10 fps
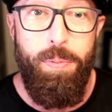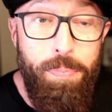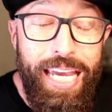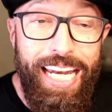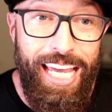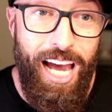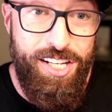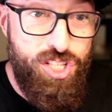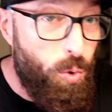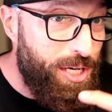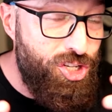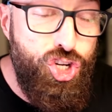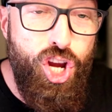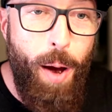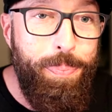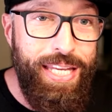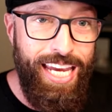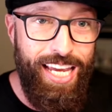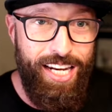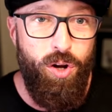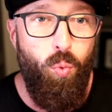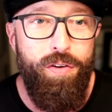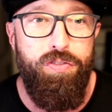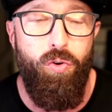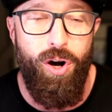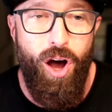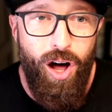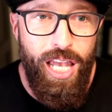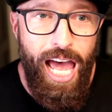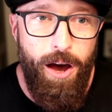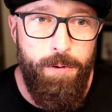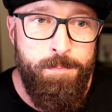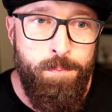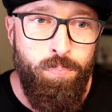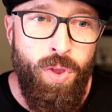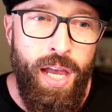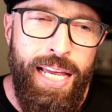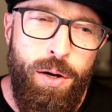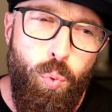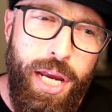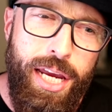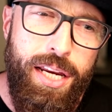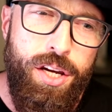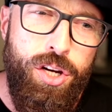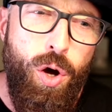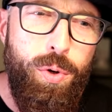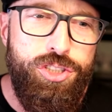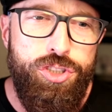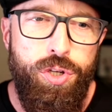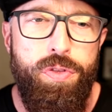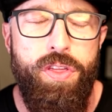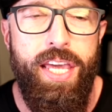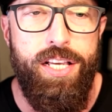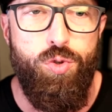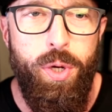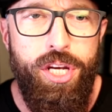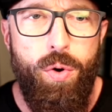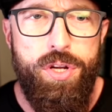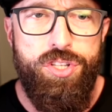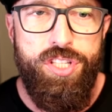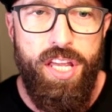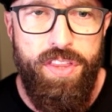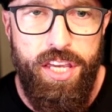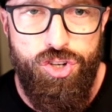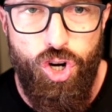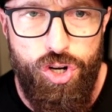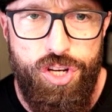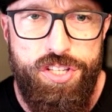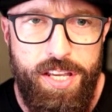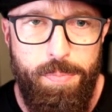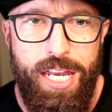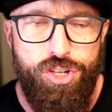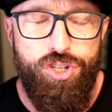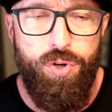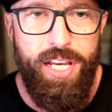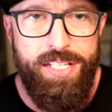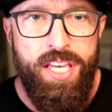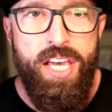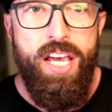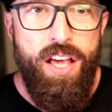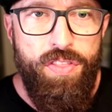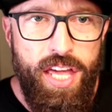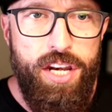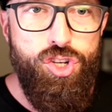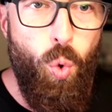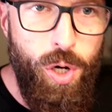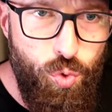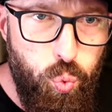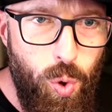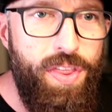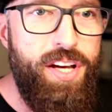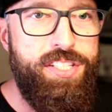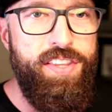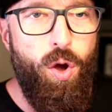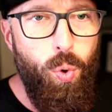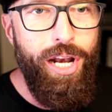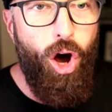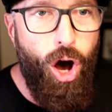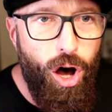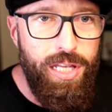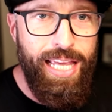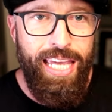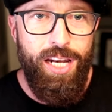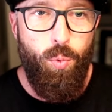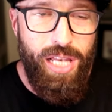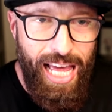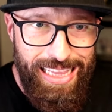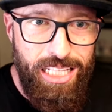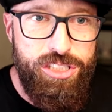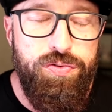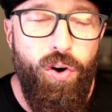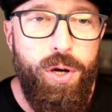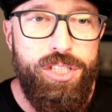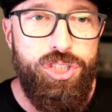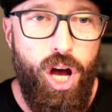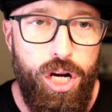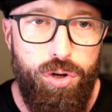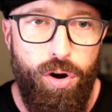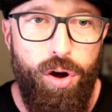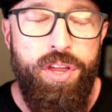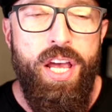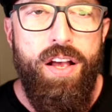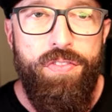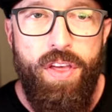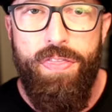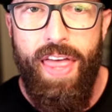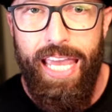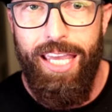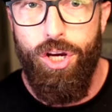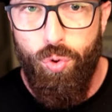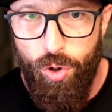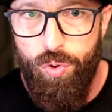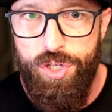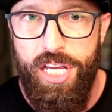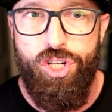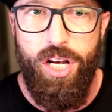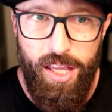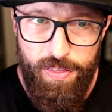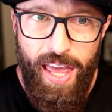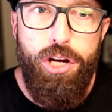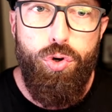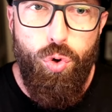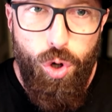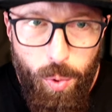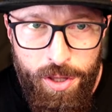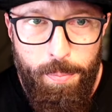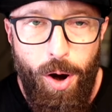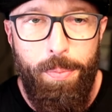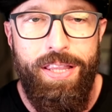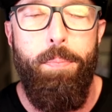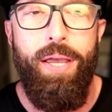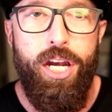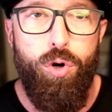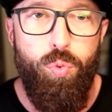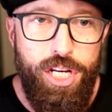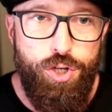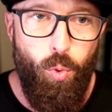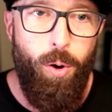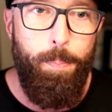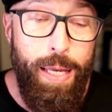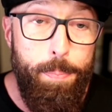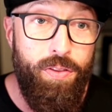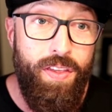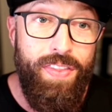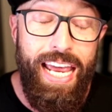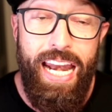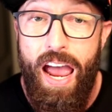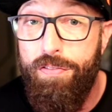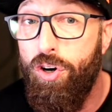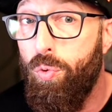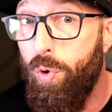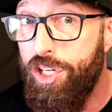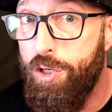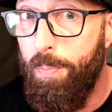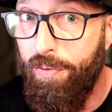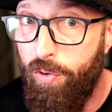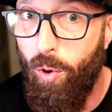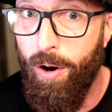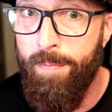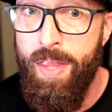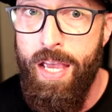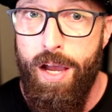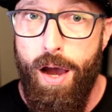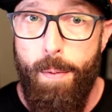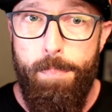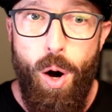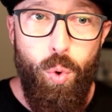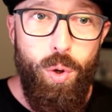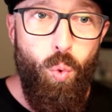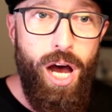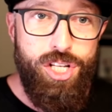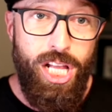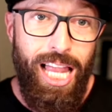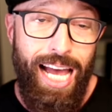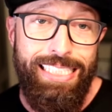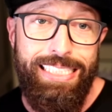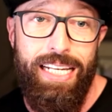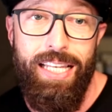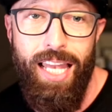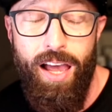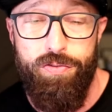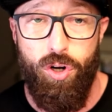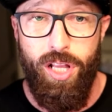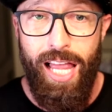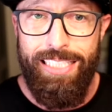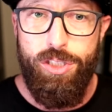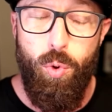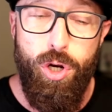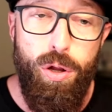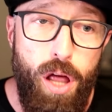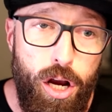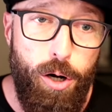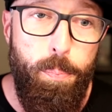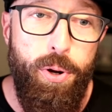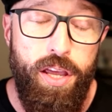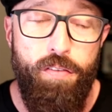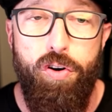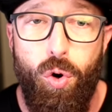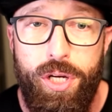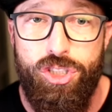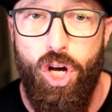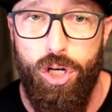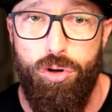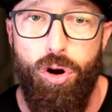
with media. And so we jumped in and went for it all out. And we noticed 2 things. We noticed that the churches and ministries that joined with us and that went all in and were like, let's focus on growth, that they grew digitally. They grew in the moment. They began to reach more people than they had ever reached before. But we watch clients that had left or clients that were no longer putting a focus on